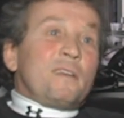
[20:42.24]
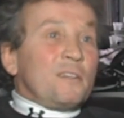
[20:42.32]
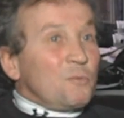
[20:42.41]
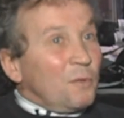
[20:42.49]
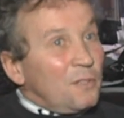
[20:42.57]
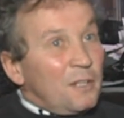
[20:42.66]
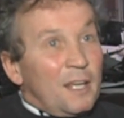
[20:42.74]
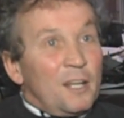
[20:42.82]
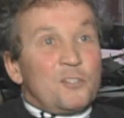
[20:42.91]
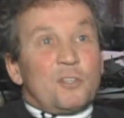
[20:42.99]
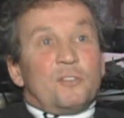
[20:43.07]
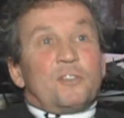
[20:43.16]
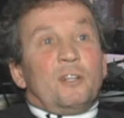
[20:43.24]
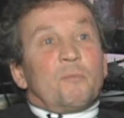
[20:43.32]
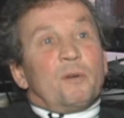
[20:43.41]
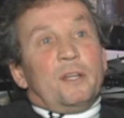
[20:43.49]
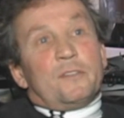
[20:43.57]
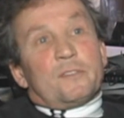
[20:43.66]
It's what the NHL
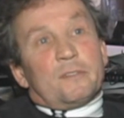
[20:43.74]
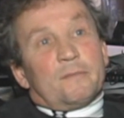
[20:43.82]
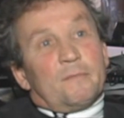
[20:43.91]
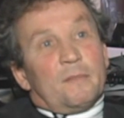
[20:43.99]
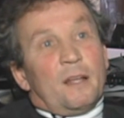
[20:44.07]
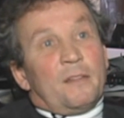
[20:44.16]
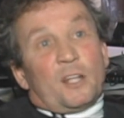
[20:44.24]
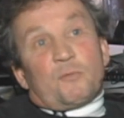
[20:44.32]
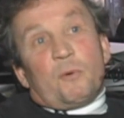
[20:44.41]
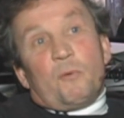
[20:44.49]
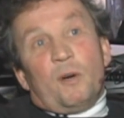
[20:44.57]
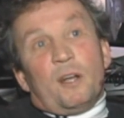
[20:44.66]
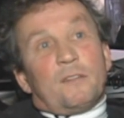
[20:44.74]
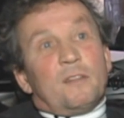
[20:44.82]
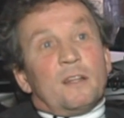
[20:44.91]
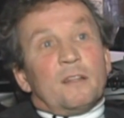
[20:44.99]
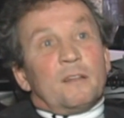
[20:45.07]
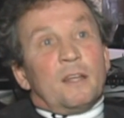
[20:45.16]
celebrates. And that's what we want at
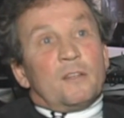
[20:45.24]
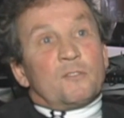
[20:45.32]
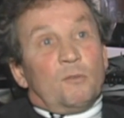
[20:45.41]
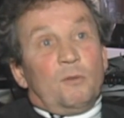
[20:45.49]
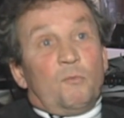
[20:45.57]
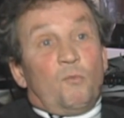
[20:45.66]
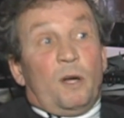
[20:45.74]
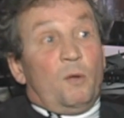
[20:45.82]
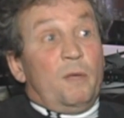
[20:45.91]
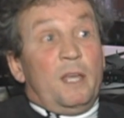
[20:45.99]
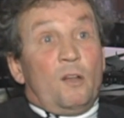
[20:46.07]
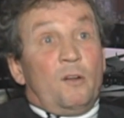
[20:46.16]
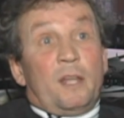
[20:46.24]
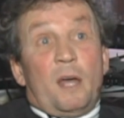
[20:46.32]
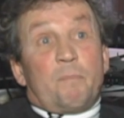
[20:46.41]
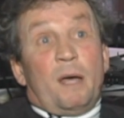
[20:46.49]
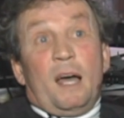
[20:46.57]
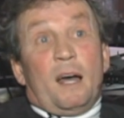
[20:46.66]
the end of the day. So look, why don't we get on
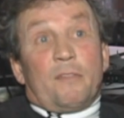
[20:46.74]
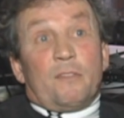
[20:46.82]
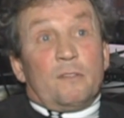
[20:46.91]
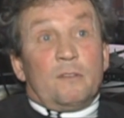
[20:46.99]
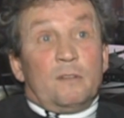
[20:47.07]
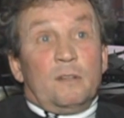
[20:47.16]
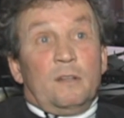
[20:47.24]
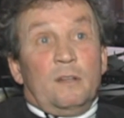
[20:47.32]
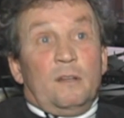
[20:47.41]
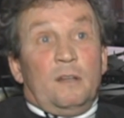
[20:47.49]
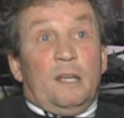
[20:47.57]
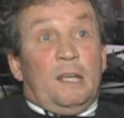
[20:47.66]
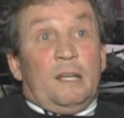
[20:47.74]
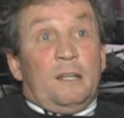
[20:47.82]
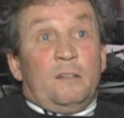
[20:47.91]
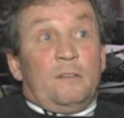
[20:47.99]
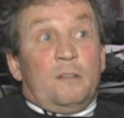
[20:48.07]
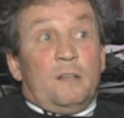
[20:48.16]
that path?
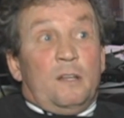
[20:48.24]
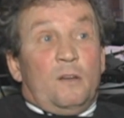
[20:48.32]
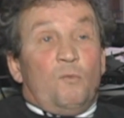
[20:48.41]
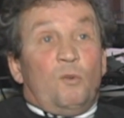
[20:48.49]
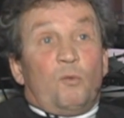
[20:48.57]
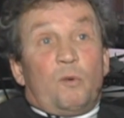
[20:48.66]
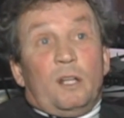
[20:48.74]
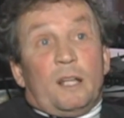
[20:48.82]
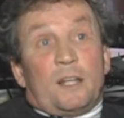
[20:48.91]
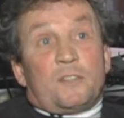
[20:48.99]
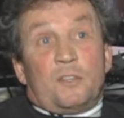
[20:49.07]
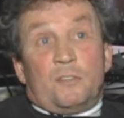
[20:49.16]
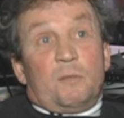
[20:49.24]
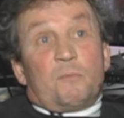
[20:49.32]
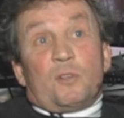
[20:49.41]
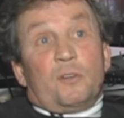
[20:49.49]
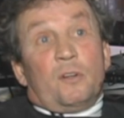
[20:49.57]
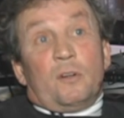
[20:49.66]
And we'll realize
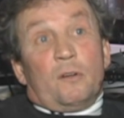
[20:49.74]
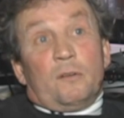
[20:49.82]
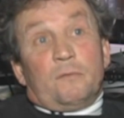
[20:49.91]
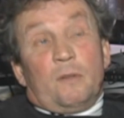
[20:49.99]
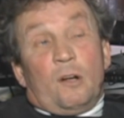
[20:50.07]
systems are not